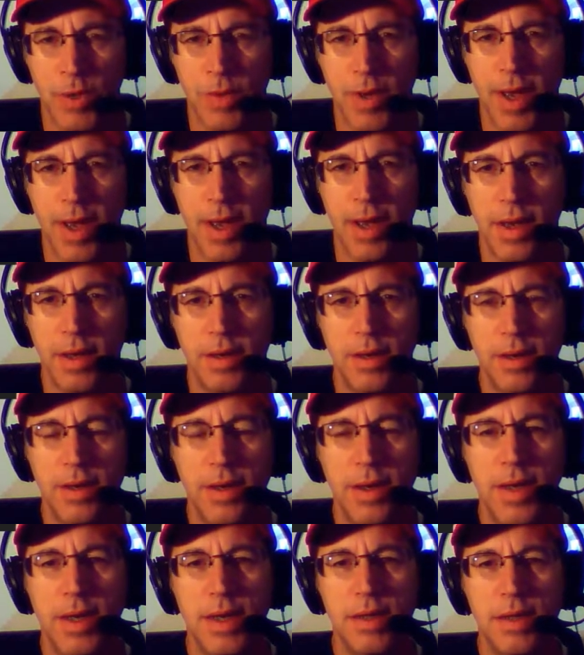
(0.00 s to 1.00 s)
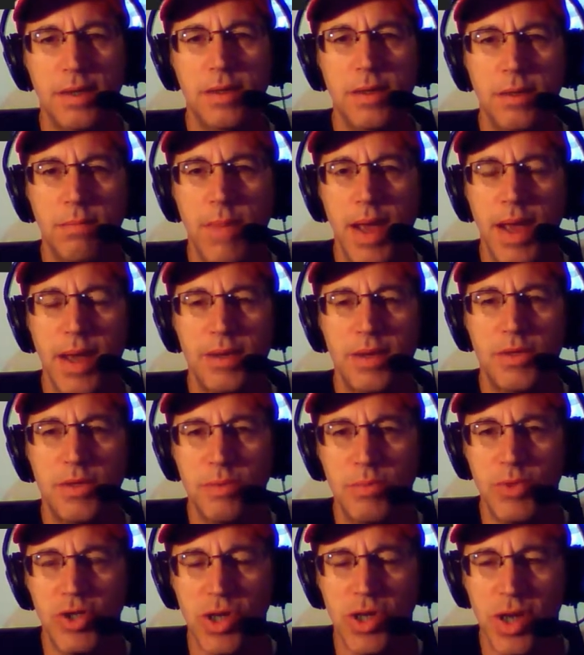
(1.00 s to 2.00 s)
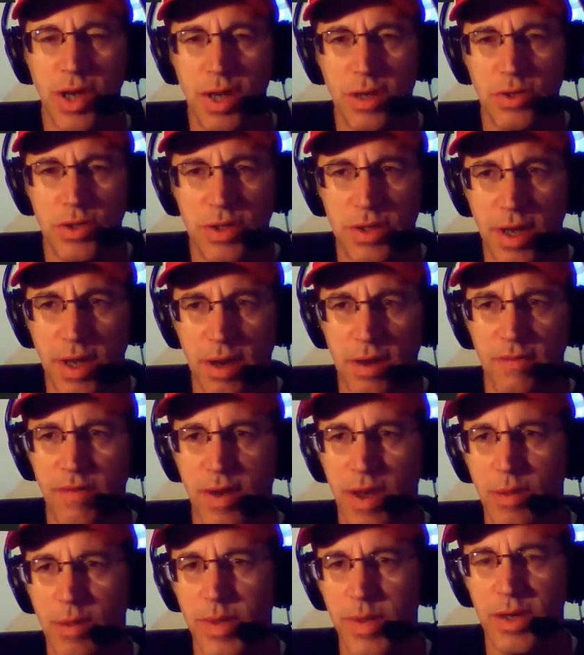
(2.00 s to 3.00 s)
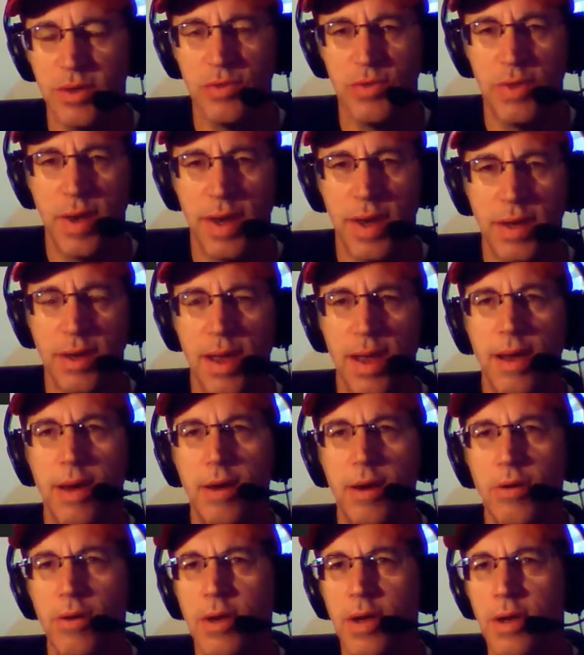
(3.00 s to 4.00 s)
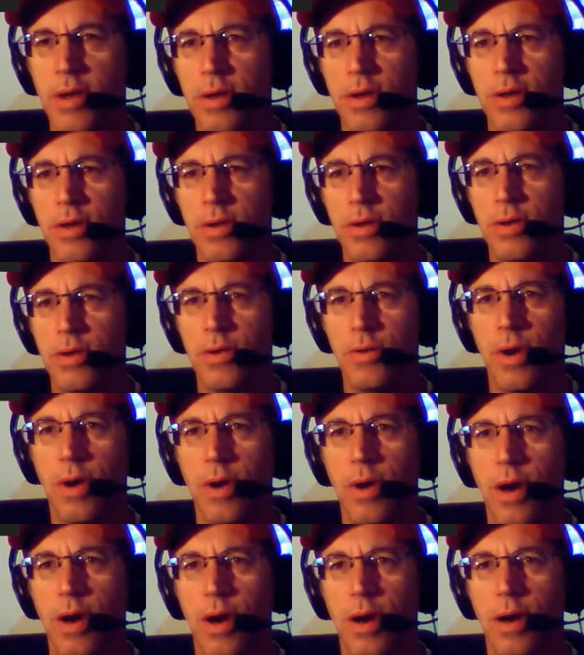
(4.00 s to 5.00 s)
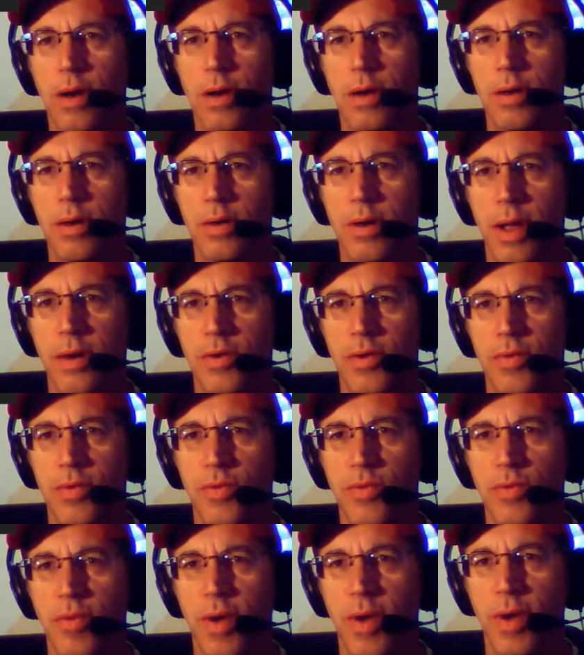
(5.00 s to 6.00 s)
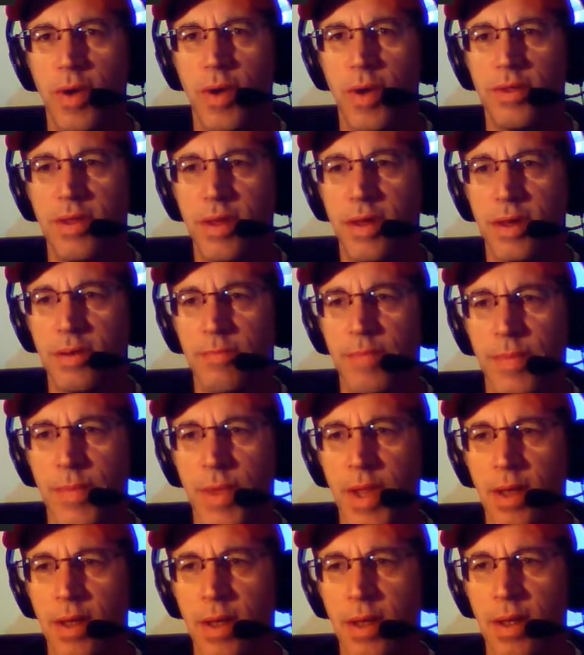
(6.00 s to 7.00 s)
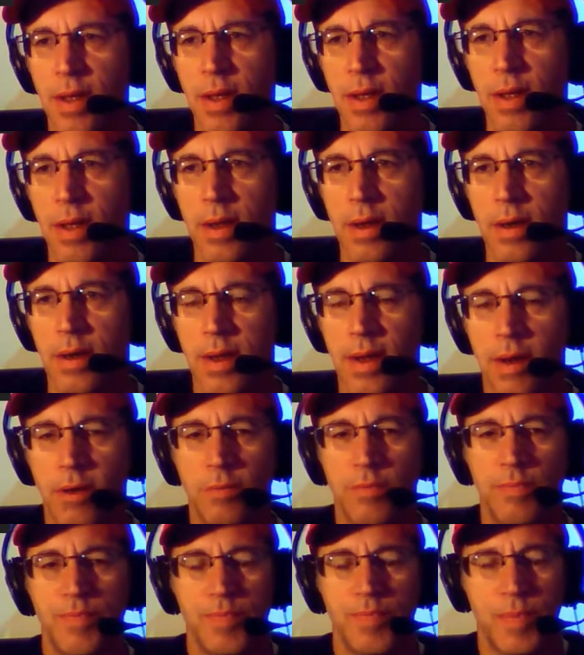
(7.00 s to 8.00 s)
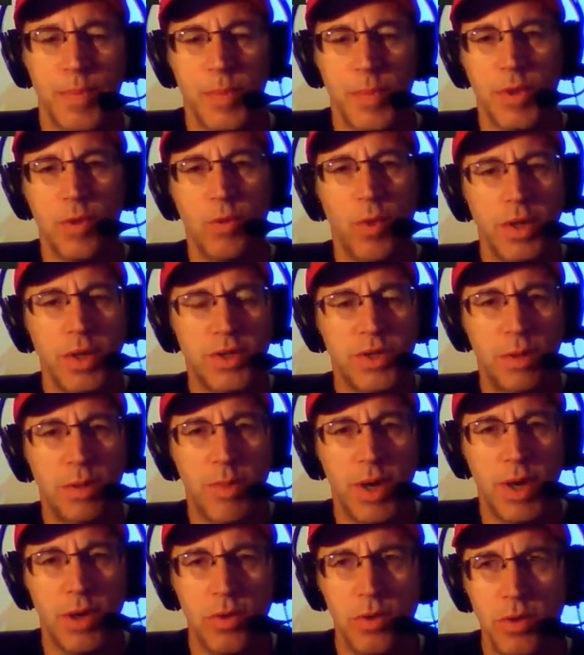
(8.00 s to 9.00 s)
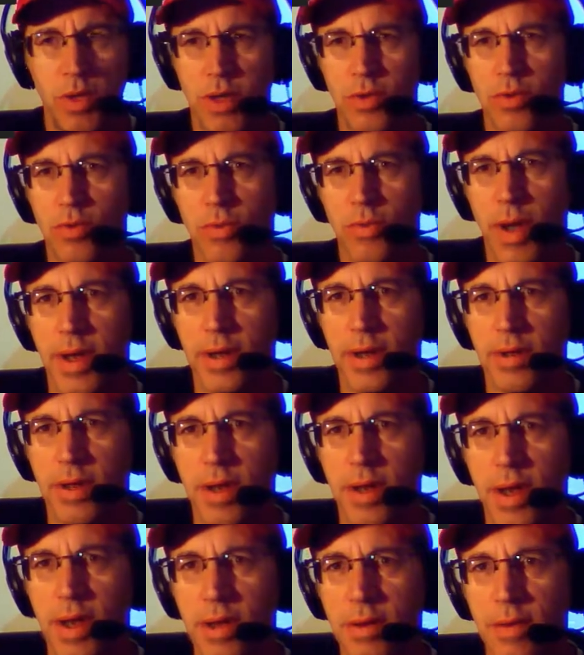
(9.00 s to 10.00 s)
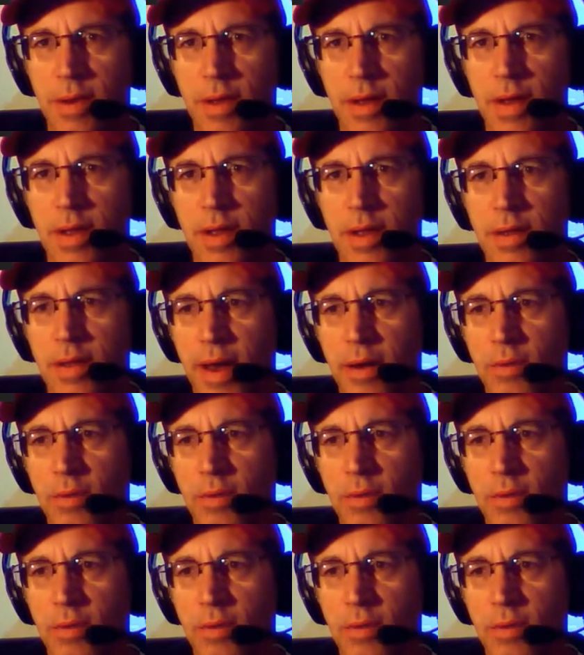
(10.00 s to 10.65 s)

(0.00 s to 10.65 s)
Okay, you need to make some changes, NFL, because right now you are not doing the right thing. Now, there was somebody who did the right thing, and